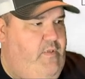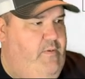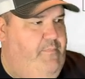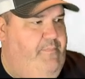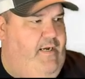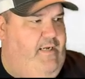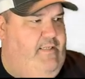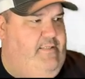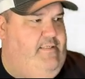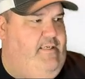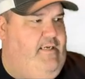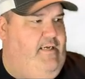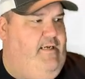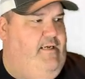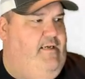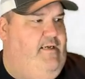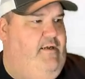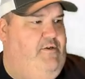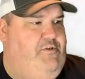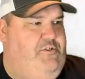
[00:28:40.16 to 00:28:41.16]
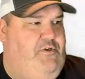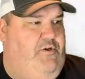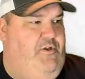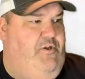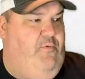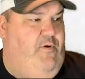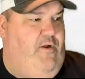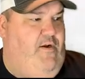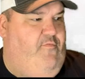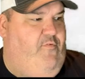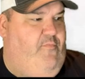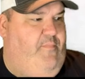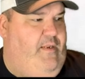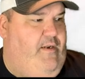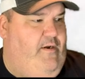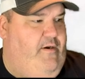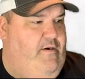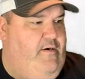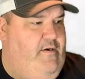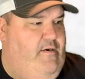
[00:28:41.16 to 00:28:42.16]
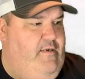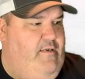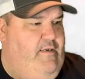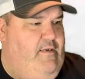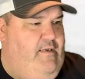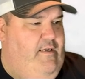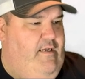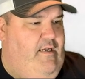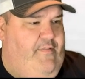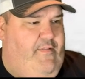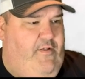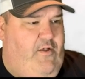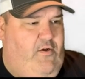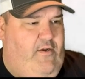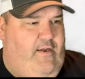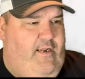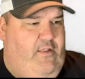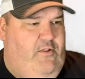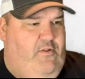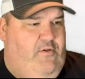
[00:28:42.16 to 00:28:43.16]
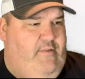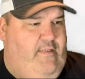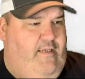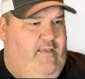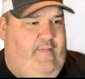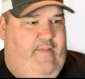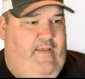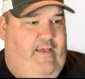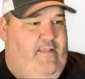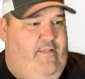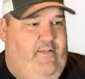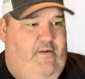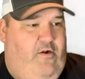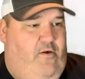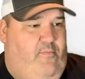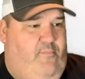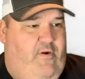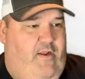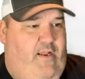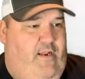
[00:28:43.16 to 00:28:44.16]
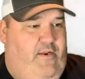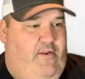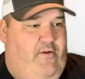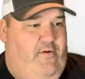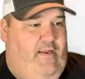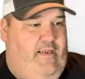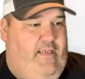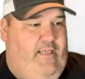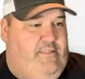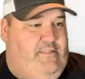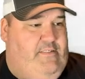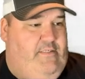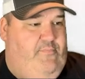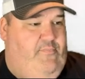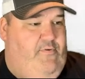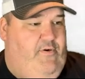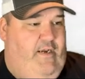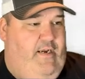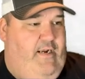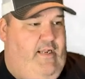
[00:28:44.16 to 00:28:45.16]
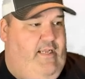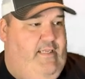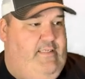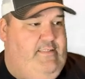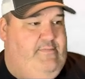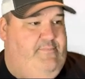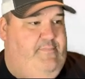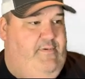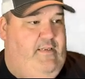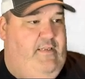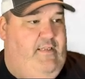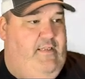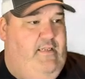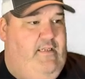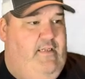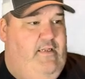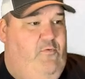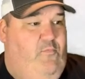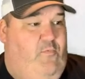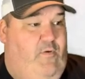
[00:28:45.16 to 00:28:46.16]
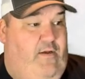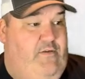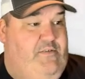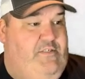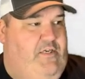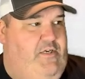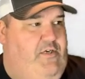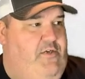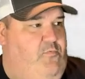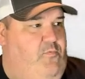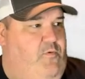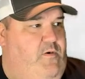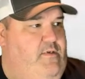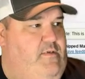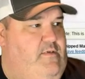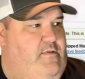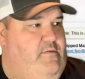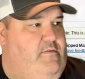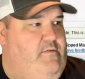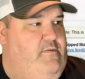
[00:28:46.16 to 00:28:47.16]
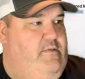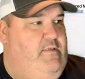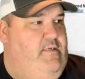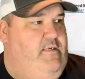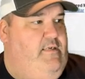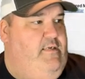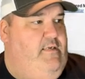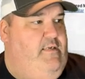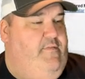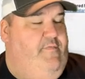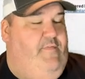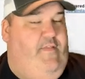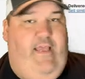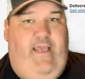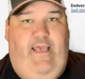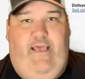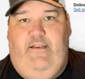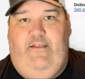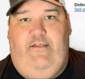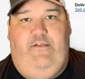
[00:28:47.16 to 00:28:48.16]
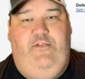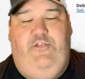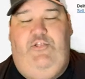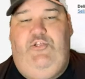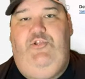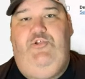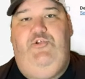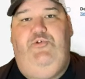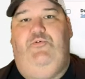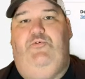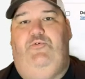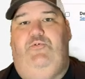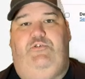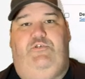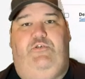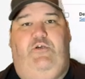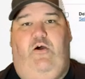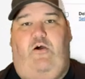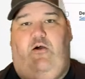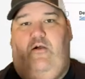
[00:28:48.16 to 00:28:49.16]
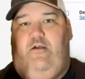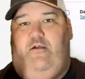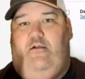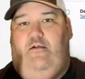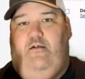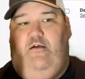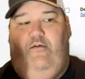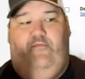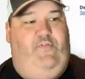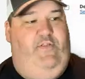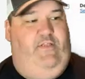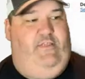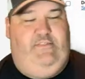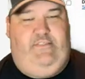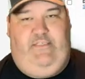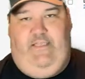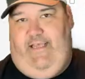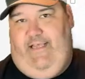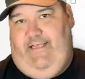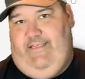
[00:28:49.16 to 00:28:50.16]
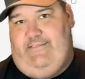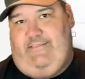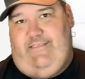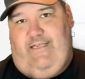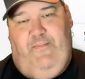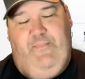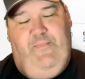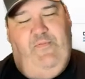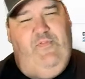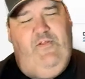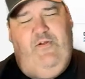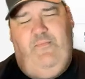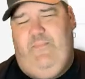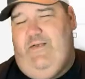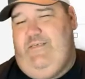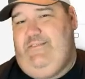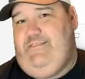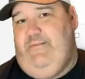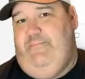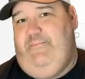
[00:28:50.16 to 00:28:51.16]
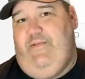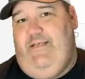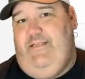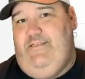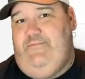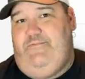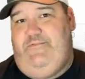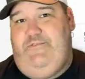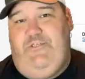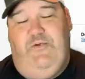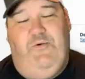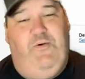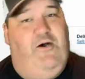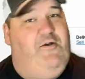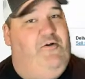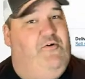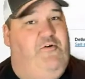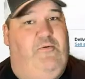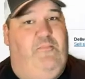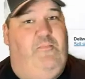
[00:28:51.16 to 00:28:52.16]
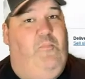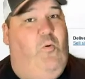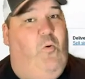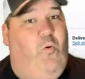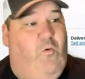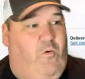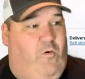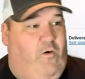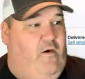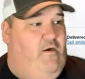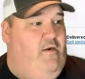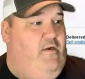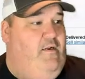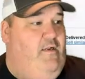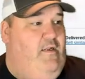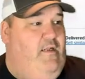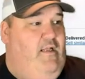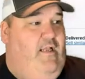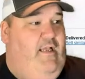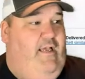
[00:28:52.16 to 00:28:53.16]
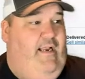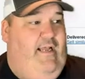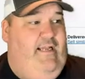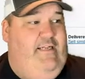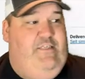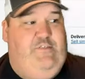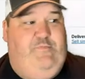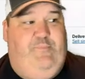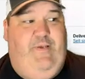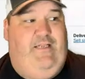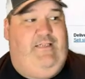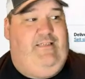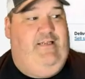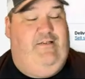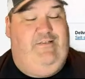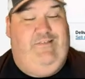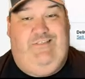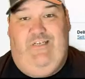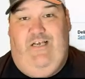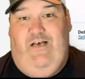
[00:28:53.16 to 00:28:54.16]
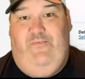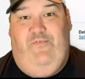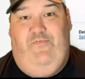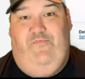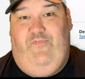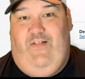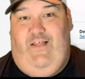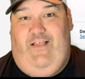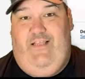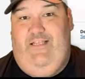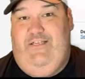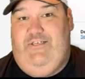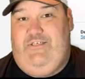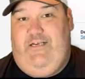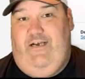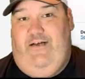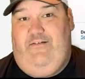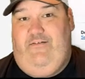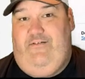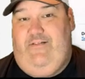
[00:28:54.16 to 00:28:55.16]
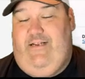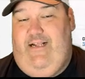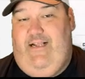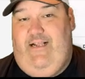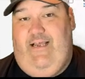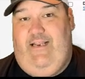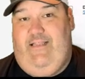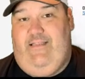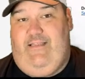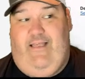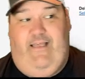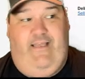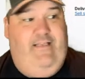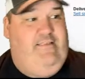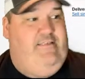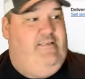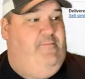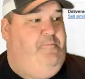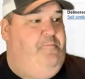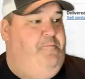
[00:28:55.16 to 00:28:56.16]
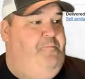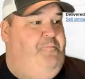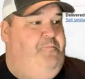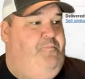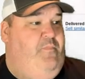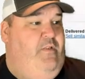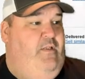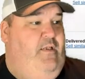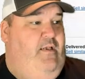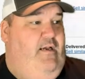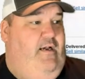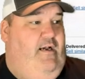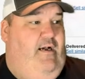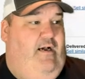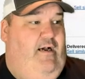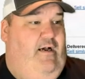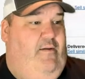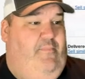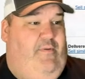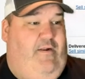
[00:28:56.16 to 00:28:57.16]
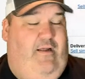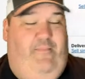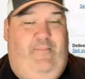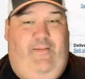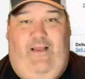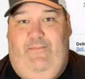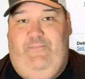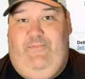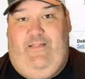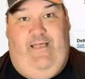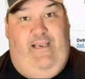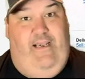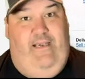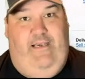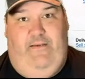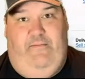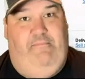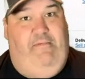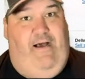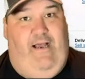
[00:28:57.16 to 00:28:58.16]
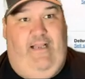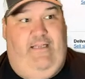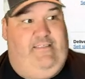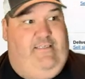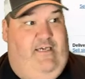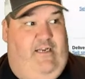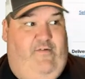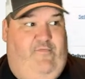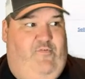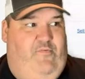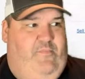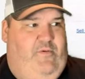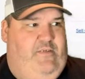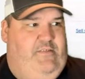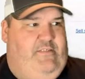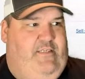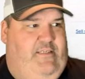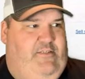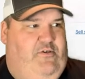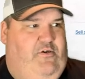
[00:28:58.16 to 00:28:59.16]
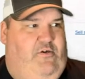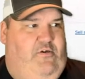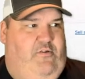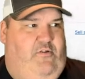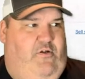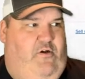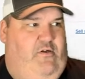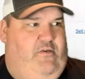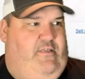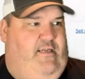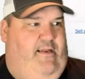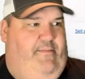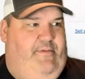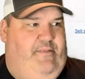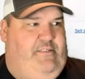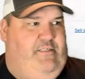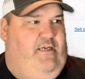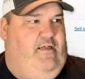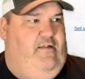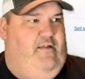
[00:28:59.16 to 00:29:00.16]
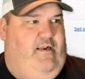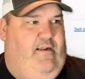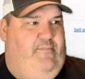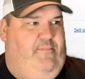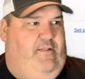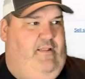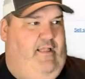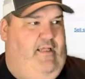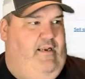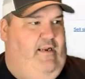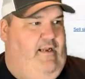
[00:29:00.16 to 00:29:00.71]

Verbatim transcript: but I'll show you one of them here. they all kind of look like that. They're all brand new. I guess they're pretty nice, but when I was at Goodwill, they had a huge cart of these things. I mean, there must have been 200 or more. And I just picked out some of like each color that I kind of liked. Uh, but I'm, I'm glad I didn't buy a ton of them because they took a long time to sell. And I'm glad